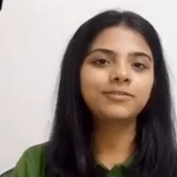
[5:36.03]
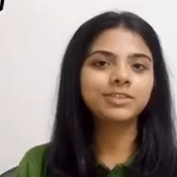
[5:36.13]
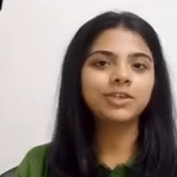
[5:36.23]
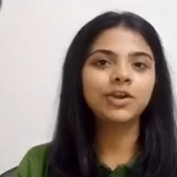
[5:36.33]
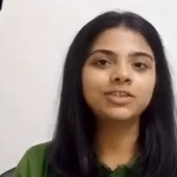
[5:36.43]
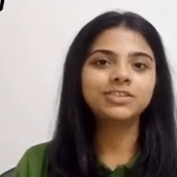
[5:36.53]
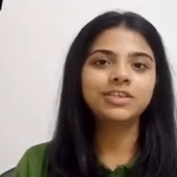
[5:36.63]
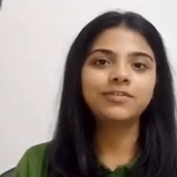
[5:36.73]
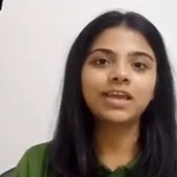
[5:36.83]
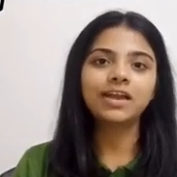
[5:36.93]
physiology,
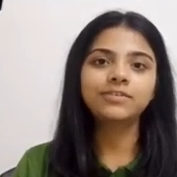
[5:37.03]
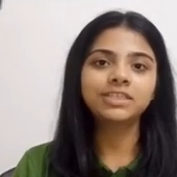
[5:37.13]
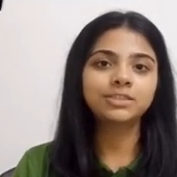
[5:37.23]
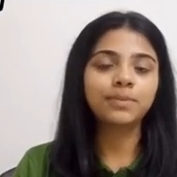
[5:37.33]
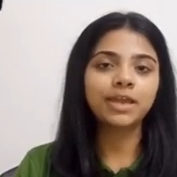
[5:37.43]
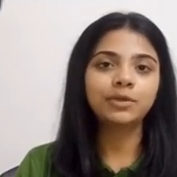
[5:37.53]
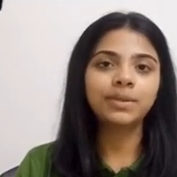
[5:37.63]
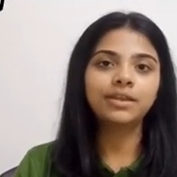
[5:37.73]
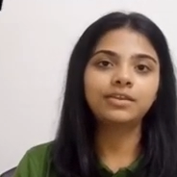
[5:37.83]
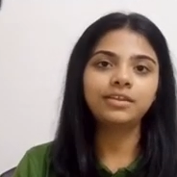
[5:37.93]
we have done
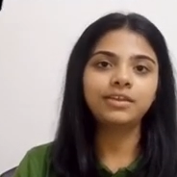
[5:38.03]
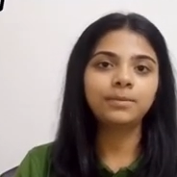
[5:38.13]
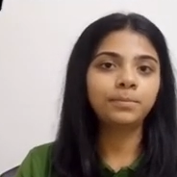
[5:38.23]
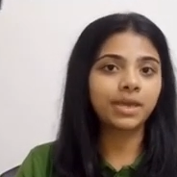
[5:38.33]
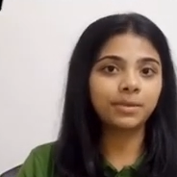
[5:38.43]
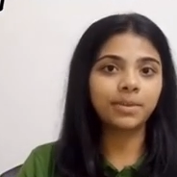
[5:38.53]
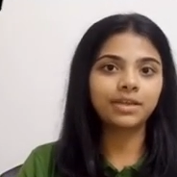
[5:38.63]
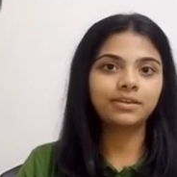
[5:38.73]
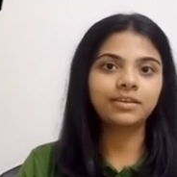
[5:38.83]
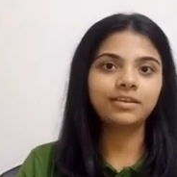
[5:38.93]
spirometry,
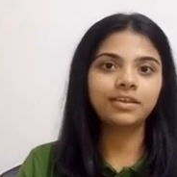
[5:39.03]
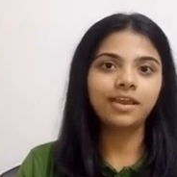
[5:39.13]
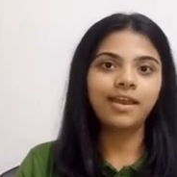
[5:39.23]
perimetry,